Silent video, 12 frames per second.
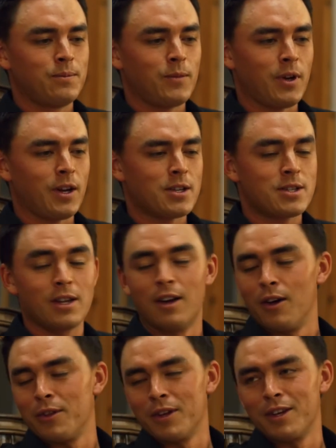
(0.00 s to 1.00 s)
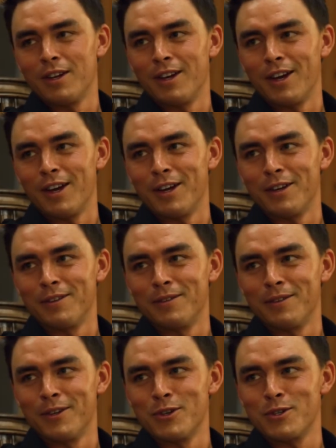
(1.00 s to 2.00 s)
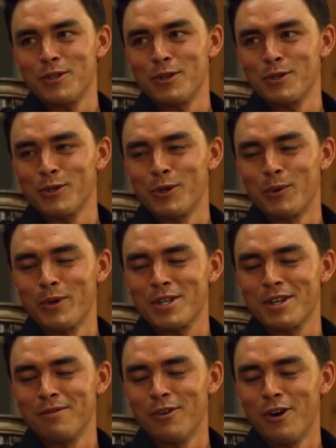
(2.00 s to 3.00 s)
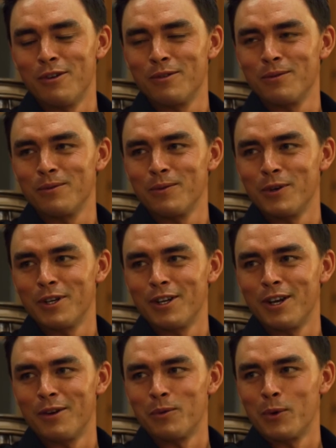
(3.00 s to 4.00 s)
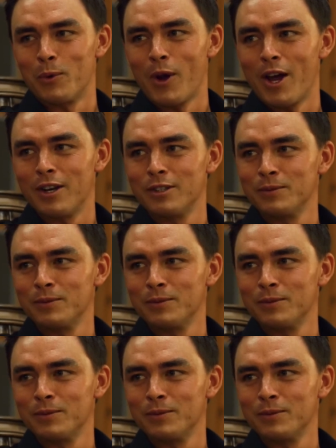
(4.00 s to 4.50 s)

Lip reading: I gotta stay healthy. There's a little risk involved when riding.